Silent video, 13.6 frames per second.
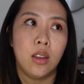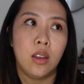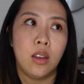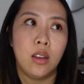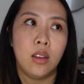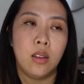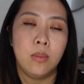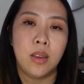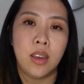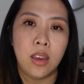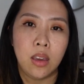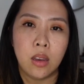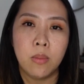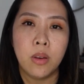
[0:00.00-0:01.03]
um,
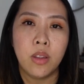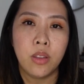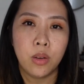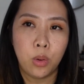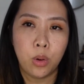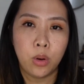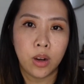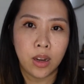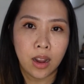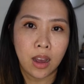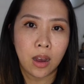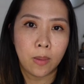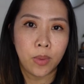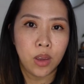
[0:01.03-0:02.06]
keep the corn
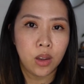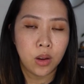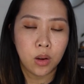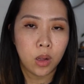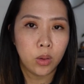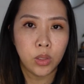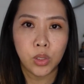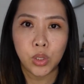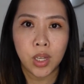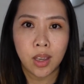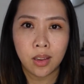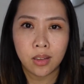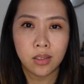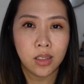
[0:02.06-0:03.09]
happy you can always
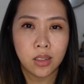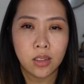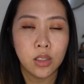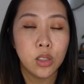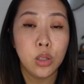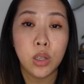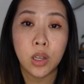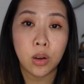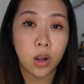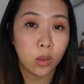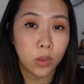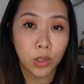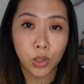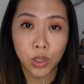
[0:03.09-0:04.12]
check you can
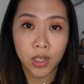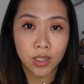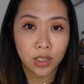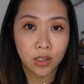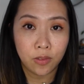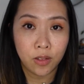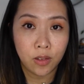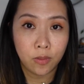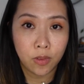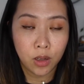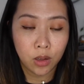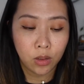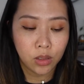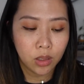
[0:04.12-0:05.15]
always check different
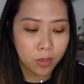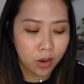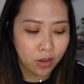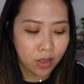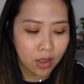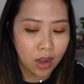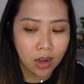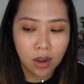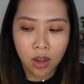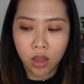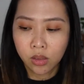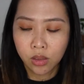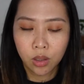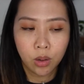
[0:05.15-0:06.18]
videos about that
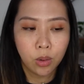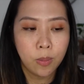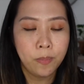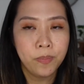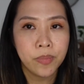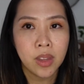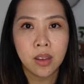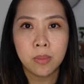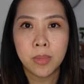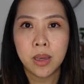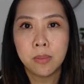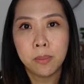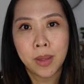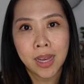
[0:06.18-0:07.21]
so
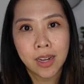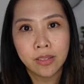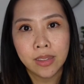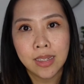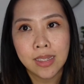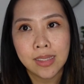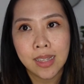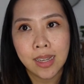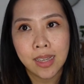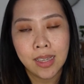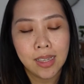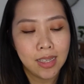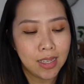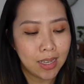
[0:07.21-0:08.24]
my battery is
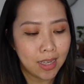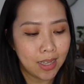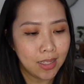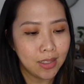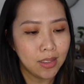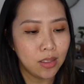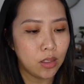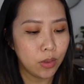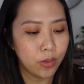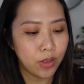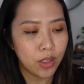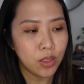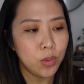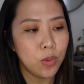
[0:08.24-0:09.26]
dying again so
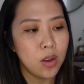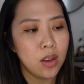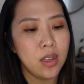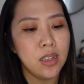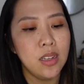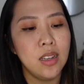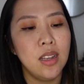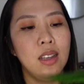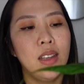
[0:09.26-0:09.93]
this one